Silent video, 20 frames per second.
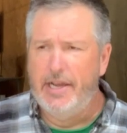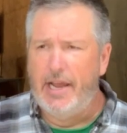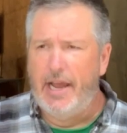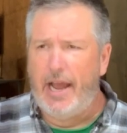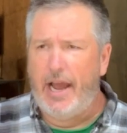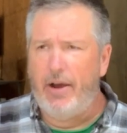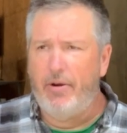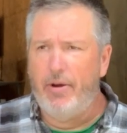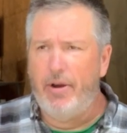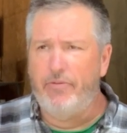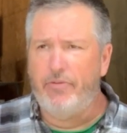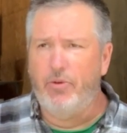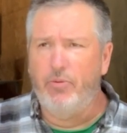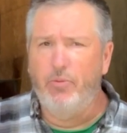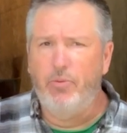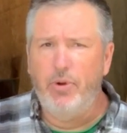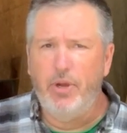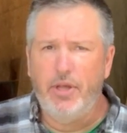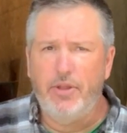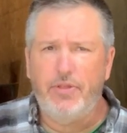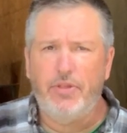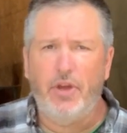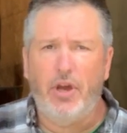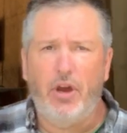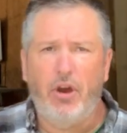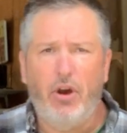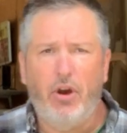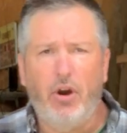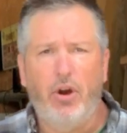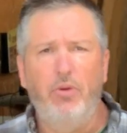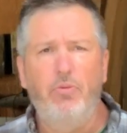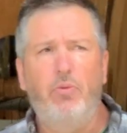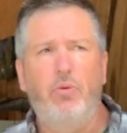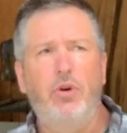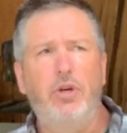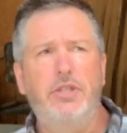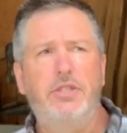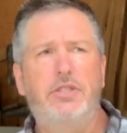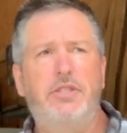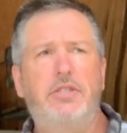However, with
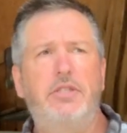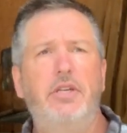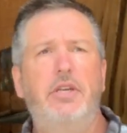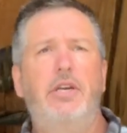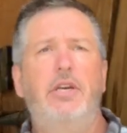hardwoods,